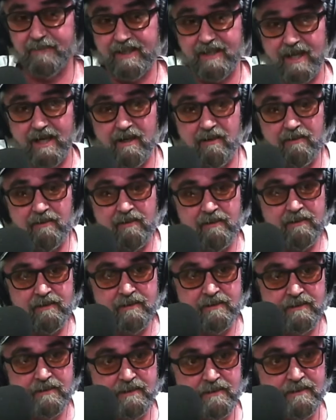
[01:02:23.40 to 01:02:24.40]

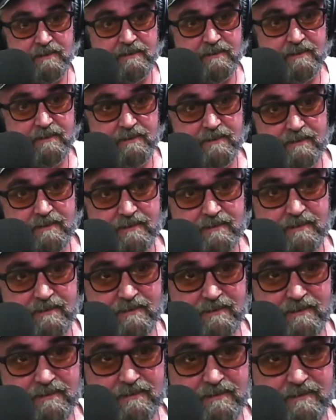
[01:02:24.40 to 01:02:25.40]
Kateri. Oh,
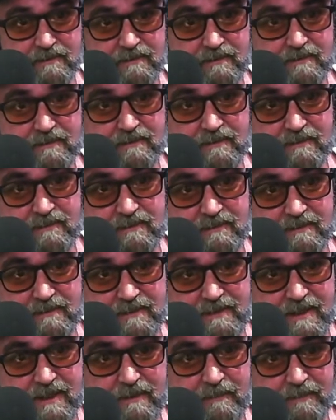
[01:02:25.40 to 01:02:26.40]
he's transiting.
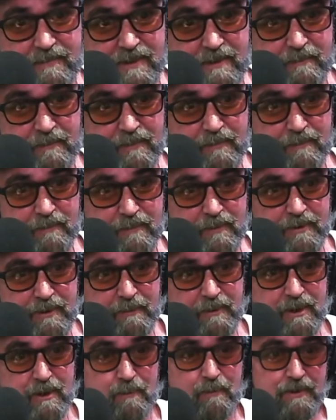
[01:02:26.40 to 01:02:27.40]
We'll meet him at the
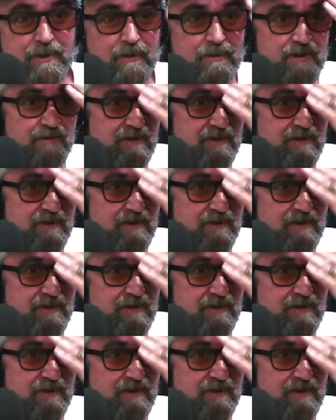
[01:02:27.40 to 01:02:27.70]
plane.